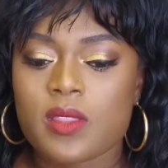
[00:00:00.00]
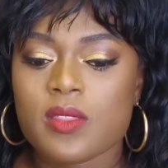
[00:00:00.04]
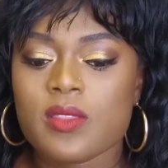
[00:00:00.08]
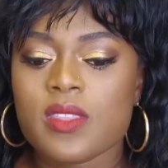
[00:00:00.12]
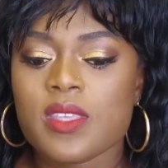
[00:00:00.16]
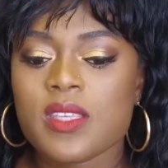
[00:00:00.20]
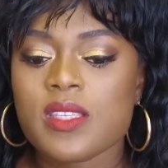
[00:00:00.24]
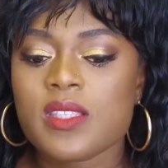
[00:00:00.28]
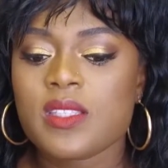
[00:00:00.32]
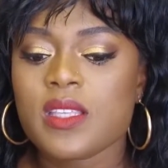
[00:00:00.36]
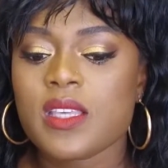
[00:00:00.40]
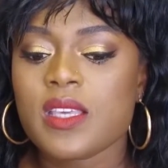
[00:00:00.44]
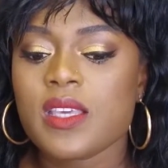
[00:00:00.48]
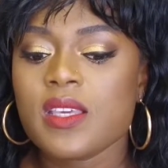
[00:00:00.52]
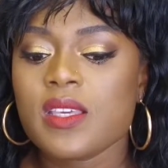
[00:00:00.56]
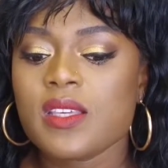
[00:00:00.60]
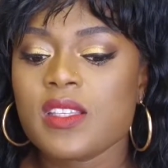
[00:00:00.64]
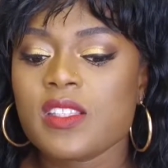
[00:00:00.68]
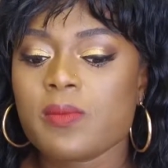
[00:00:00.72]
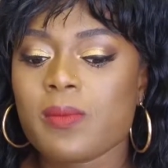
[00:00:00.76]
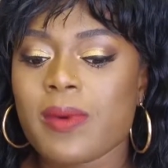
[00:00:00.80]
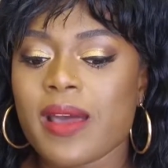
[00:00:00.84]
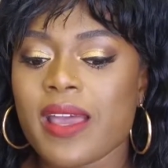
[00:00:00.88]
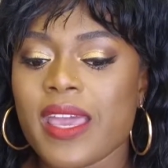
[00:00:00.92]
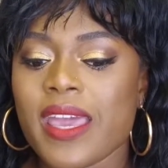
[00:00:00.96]
This
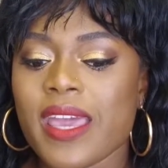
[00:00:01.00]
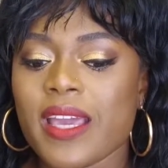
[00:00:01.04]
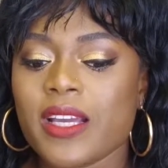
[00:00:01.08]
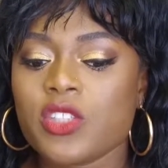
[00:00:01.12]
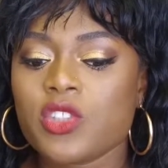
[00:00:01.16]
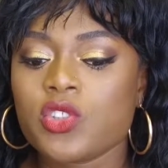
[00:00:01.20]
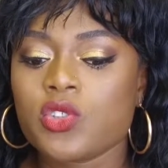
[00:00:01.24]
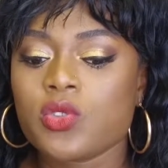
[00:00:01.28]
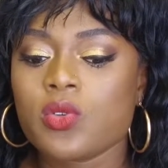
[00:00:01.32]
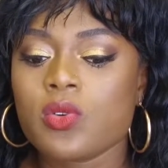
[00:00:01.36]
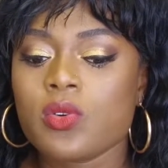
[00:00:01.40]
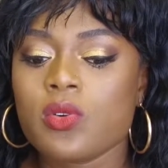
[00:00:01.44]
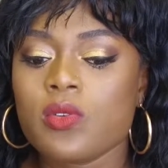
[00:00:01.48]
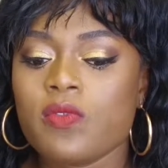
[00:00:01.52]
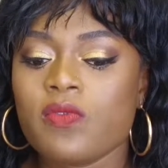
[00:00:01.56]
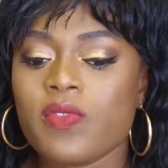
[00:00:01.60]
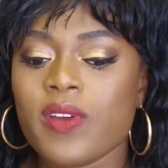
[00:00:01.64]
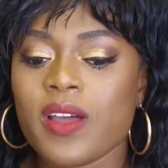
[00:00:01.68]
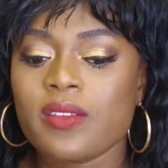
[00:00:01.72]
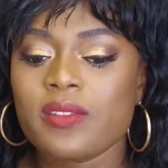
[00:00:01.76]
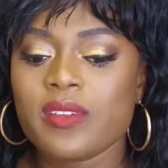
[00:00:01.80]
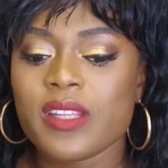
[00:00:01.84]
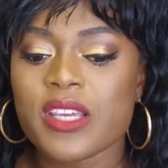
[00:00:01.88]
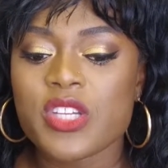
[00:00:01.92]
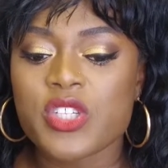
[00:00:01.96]
is my actual
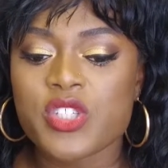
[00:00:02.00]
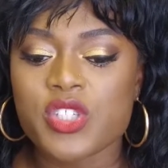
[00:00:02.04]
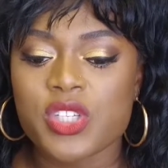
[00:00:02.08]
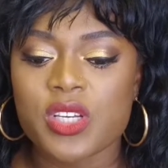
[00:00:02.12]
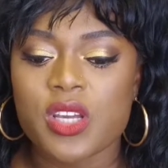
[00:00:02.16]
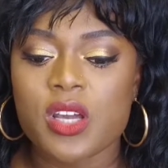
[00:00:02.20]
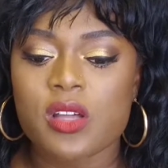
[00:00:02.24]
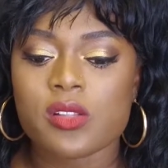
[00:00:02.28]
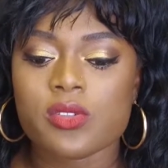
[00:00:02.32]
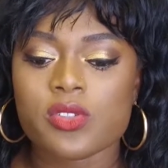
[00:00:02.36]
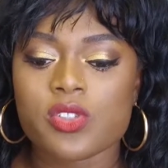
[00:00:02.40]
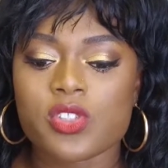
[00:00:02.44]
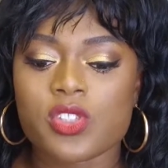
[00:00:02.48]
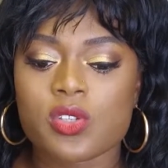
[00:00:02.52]
foundation color,